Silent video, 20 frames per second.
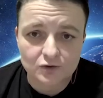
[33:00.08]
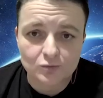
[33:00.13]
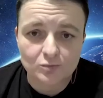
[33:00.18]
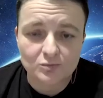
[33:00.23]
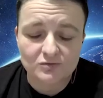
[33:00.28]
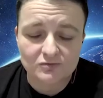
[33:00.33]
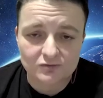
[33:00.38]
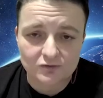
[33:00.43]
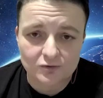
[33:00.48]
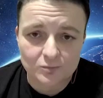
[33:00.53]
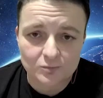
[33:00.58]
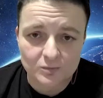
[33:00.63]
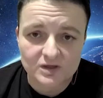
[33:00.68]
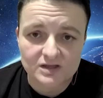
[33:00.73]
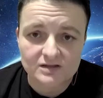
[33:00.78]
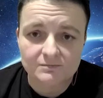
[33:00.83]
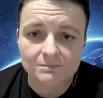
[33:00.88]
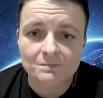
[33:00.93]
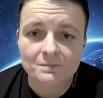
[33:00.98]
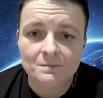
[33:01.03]
go perform
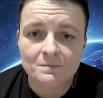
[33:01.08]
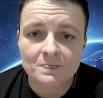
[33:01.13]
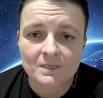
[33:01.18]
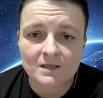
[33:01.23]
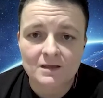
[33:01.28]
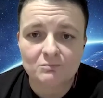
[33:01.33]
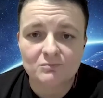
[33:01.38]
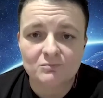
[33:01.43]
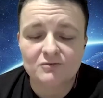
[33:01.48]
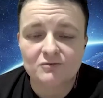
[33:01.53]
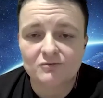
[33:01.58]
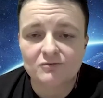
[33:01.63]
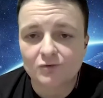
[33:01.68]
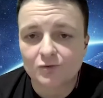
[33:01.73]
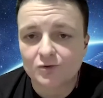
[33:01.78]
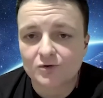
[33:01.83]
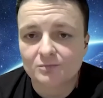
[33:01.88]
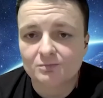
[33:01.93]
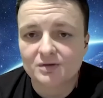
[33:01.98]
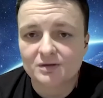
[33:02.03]
in
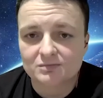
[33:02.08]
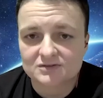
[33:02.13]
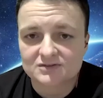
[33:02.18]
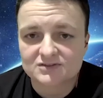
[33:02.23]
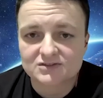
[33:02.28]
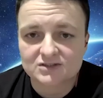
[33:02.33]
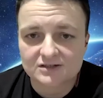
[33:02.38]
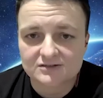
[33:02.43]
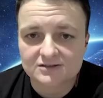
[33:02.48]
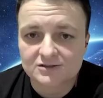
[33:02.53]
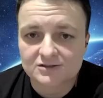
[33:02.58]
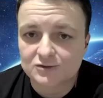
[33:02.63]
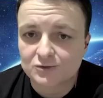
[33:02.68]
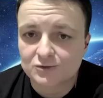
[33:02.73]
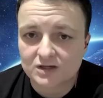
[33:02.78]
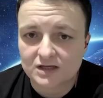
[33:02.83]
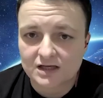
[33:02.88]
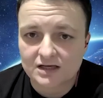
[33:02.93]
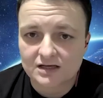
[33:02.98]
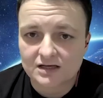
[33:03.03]
before people started
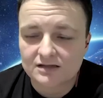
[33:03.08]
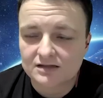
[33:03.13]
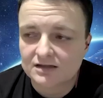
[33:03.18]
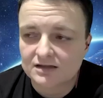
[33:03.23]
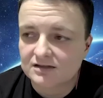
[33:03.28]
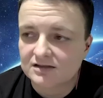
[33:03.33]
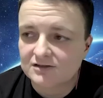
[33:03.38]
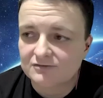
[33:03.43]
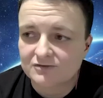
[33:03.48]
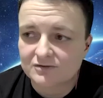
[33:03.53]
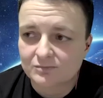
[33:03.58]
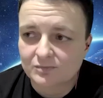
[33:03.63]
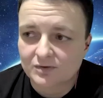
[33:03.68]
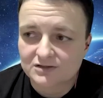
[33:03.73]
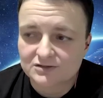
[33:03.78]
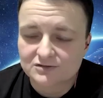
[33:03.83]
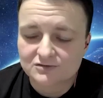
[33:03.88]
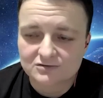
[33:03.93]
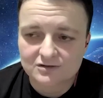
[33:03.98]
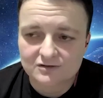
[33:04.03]
doing it in different
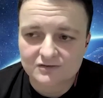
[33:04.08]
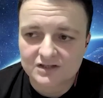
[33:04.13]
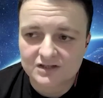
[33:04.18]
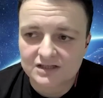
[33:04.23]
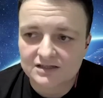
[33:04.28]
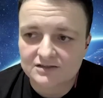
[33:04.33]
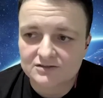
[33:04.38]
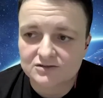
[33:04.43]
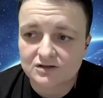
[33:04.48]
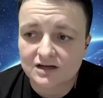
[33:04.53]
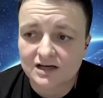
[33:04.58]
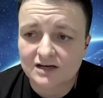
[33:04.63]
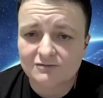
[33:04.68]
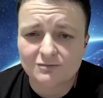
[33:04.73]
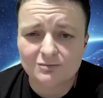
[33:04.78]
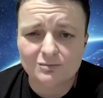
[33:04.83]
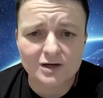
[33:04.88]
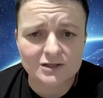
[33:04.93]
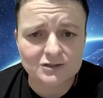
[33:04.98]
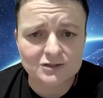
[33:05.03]
parts of Slovenia. So I have
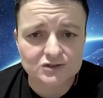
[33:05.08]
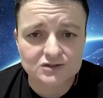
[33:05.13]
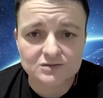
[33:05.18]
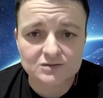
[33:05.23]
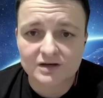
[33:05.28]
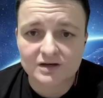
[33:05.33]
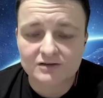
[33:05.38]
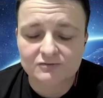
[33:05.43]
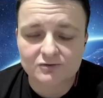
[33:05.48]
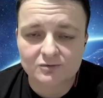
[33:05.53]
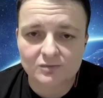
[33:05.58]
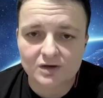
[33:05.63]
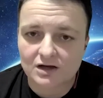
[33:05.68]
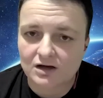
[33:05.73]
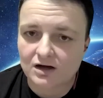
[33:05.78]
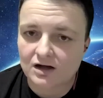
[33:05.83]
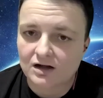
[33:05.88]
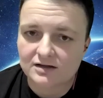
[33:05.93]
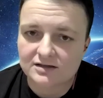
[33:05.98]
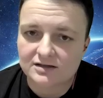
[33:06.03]
much respect for my
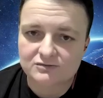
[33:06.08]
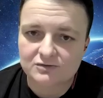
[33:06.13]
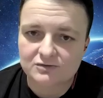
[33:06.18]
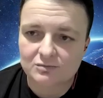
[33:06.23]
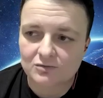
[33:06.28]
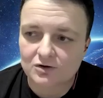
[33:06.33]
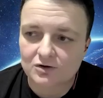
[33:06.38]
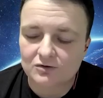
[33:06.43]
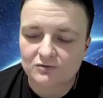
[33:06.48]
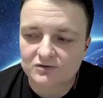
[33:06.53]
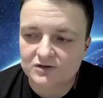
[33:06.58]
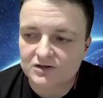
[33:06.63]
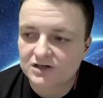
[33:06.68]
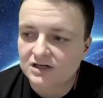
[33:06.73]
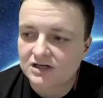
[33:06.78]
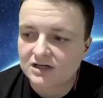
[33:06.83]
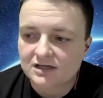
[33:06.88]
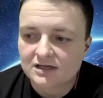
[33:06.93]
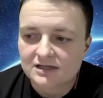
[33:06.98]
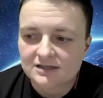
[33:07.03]
colleagues from all over
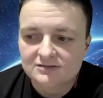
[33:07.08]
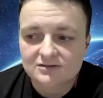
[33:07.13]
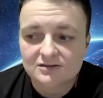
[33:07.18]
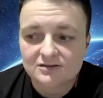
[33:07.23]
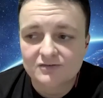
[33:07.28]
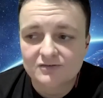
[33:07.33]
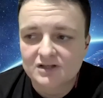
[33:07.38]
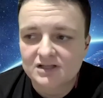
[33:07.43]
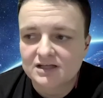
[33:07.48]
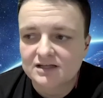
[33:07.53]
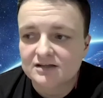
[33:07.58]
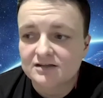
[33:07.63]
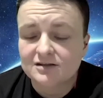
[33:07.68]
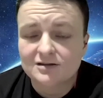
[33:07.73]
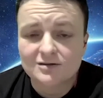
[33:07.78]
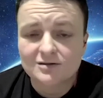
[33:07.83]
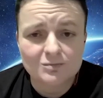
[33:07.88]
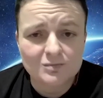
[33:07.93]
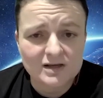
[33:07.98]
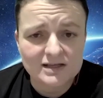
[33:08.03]
Slovenia. They
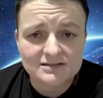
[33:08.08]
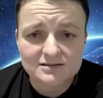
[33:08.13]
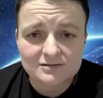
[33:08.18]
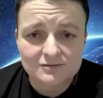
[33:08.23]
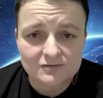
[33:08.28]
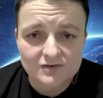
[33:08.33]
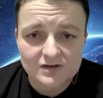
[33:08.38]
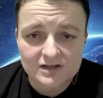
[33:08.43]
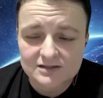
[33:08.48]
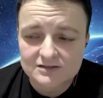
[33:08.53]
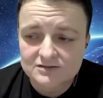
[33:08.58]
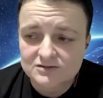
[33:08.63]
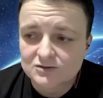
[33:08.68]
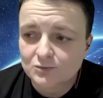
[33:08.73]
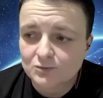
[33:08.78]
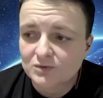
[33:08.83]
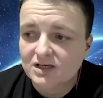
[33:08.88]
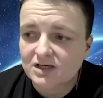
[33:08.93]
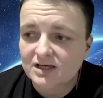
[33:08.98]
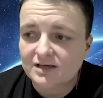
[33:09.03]
did amazing things.
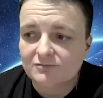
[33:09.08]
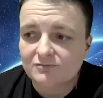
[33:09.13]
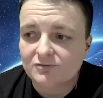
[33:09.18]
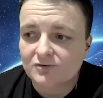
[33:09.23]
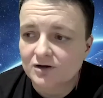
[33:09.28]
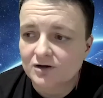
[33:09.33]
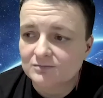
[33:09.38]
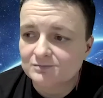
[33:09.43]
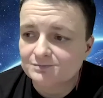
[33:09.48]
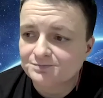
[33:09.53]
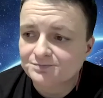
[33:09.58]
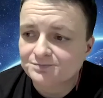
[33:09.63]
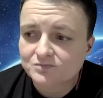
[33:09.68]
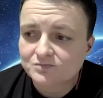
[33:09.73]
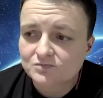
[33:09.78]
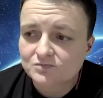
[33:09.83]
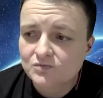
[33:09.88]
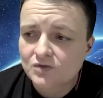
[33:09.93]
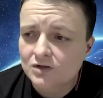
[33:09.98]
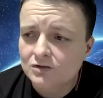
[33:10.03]
So we came from
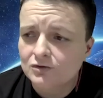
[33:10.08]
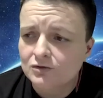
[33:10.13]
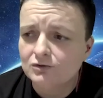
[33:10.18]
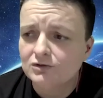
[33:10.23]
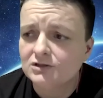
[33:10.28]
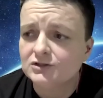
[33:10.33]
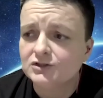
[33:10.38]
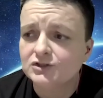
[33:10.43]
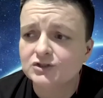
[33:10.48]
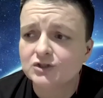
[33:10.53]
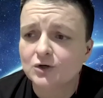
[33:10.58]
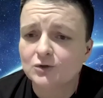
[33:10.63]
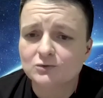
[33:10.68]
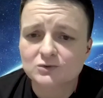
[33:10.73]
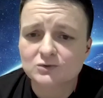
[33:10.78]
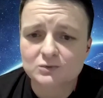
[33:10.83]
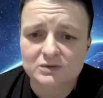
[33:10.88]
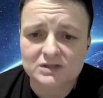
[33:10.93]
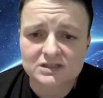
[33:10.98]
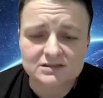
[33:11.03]
doing
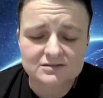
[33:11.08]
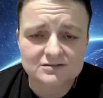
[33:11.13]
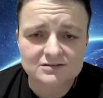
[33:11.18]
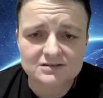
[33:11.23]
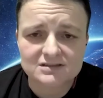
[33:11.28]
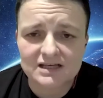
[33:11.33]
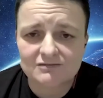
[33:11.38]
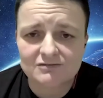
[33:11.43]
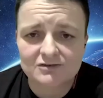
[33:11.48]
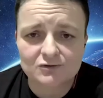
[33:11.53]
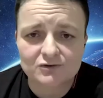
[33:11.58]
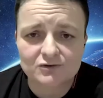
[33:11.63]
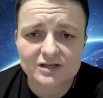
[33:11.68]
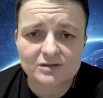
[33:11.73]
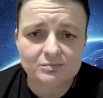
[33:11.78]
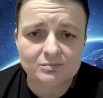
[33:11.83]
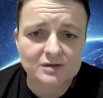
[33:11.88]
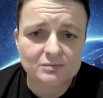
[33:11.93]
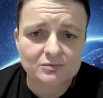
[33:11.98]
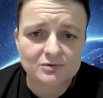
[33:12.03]
shows with 7 or
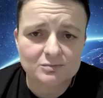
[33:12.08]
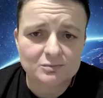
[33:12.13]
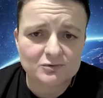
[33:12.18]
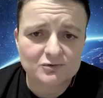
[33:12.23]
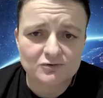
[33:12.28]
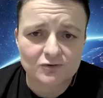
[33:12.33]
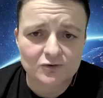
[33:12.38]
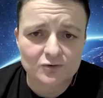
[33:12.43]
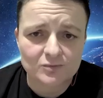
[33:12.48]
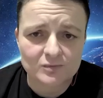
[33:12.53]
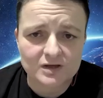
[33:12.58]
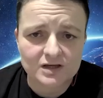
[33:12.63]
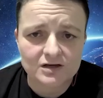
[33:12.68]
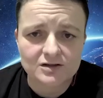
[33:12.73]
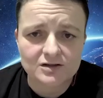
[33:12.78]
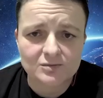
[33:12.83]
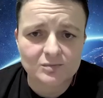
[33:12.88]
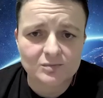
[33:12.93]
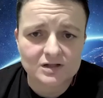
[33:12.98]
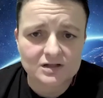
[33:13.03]
8 people performing
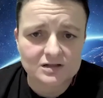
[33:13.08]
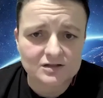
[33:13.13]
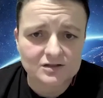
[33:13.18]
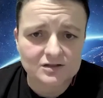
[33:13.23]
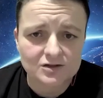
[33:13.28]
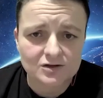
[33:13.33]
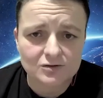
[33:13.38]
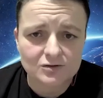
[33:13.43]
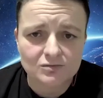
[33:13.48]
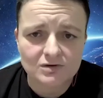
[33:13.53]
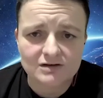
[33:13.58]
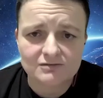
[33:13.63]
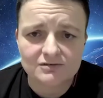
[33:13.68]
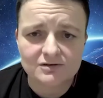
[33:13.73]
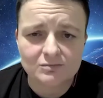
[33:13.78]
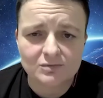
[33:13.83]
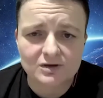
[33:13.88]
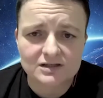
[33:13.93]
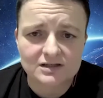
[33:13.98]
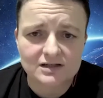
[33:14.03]
on the bill,
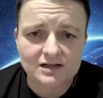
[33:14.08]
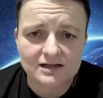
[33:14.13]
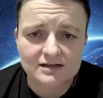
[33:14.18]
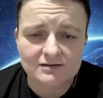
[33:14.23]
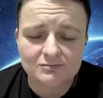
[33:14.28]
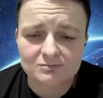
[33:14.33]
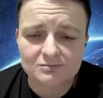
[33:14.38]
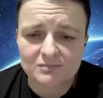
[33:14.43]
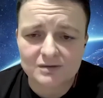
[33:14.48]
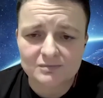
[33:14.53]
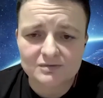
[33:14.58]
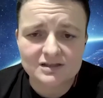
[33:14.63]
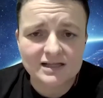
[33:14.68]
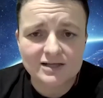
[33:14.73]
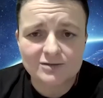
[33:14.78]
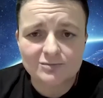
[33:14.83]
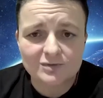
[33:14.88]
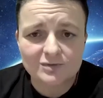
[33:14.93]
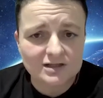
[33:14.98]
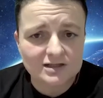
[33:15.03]
everybody like maybe
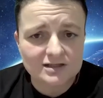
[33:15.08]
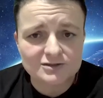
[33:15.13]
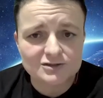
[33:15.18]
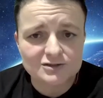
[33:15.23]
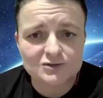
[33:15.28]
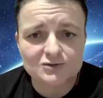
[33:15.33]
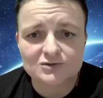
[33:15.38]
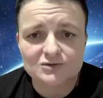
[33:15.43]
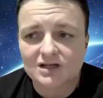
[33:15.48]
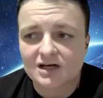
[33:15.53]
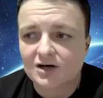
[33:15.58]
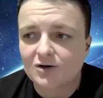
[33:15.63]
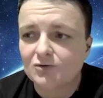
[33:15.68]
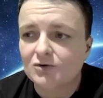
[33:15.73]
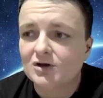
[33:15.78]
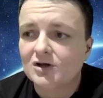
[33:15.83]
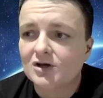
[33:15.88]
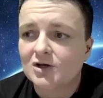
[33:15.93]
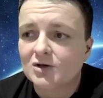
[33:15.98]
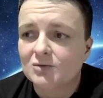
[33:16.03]
10 minutes to now
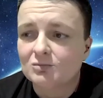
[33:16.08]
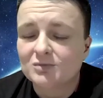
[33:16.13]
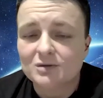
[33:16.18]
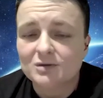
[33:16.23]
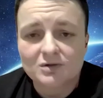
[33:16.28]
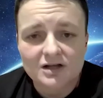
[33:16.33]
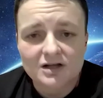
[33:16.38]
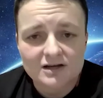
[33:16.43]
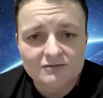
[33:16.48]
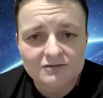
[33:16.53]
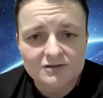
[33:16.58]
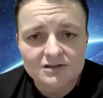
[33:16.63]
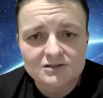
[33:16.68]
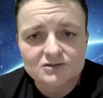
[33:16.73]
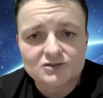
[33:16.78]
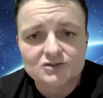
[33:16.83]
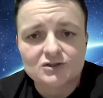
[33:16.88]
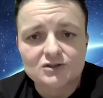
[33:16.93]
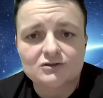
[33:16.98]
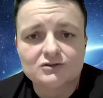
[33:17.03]
people having their
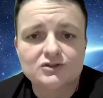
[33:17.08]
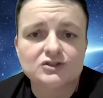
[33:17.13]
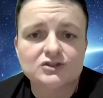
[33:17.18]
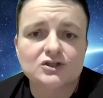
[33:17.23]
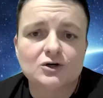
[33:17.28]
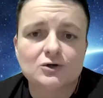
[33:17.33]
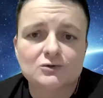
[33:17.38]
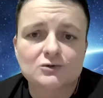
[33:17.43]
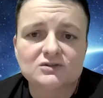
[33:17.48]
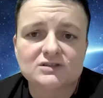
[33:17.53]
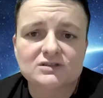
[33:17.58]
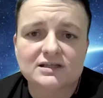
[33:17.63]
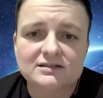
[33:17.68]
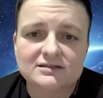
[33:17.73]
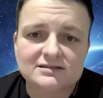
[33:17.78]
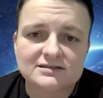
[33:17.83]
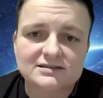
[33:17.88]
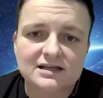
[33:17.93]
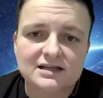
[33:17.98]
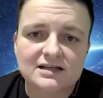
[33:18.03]
solo shows
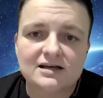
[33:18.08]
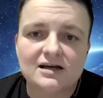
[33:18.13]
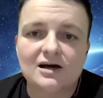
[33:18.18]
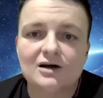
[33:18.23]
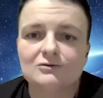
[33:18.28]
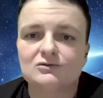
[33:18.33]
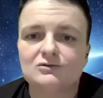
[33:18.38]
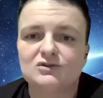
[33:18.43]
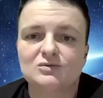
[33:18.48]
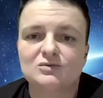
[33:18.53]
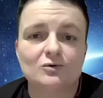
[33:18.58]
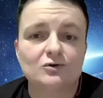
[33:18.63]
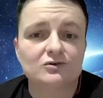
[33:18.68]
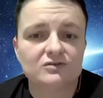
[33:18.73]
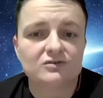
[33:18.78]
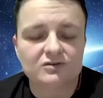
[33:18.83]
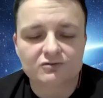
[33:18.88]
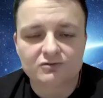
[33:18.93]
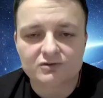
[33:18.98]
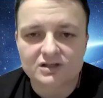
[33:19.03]
and selling out
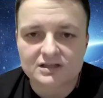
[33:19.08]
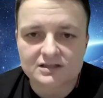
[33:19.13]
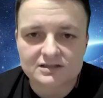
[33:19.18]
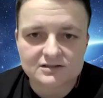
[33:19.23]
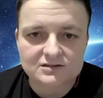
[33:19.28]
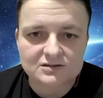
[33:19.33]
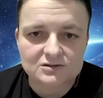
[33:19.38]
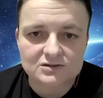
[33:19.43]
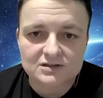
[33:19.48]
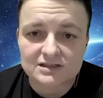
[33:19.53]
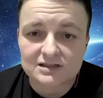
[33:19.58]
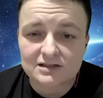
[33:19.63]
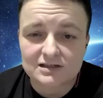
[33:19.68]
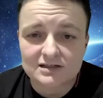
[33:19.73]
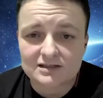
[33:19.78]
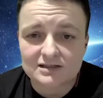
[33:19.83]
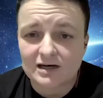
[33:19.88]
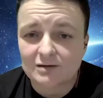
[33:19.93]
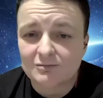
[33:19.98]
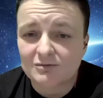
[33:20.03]
sport arenas.
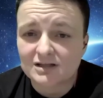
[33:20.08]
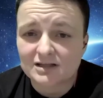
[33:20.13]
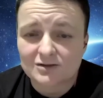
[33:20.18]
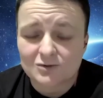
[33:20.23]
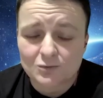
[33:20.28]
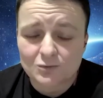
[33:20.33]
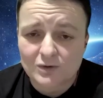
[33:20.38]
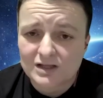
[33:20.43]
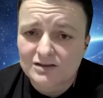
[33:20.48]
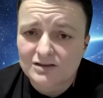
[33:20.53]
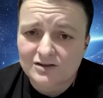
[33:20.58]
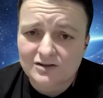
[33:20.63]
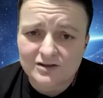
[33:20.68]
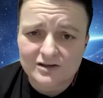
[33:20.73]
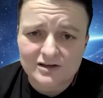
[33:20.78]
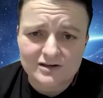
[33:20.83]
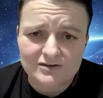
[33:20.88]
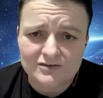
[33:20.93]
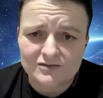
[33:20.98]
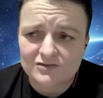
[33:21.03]
I mean, in 20
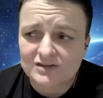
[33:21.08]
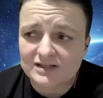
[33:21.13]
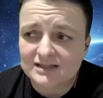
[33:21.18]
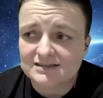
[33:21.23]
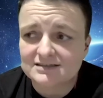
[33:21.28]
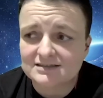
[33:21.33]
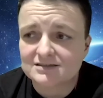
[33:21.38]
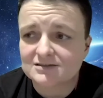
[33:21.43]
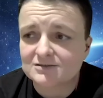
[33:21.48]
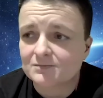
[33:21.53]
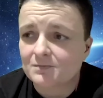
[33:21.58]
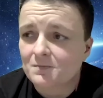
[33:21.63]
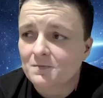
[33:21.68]
years, that's